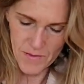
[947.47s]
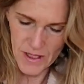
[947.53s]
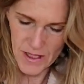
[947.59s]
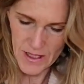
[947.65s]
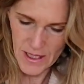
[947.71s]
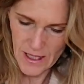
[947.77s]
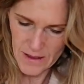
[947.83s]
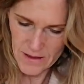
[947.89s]

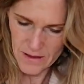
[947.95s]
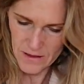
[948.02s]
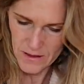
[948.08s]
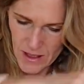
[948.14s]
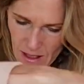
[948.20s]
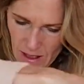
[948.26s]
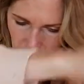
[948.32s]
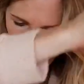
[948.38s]
My
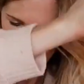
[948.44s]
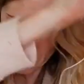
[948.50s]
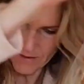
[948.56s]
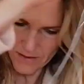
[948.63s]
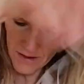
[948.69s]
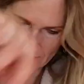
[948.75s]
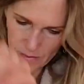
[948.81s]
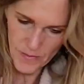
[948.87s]
tassel's getting a
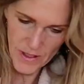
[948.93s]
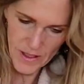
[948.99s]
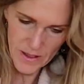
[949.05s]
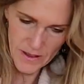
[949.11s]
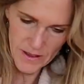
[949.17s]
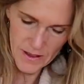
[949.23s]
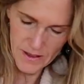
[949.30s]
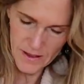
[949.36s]
little bit,
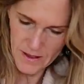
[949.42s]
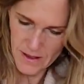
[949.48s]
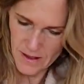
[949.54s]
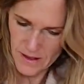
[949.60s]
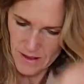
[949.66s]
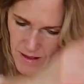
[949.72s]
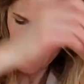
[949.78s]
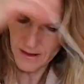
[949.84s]

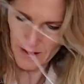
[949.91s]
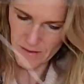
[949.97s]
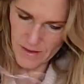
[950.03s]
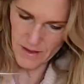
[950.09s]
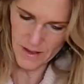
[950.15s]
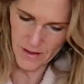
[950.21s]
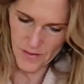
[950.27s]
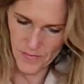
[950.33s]
there
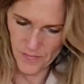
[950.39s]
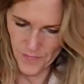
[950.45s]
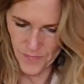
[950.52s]
we go.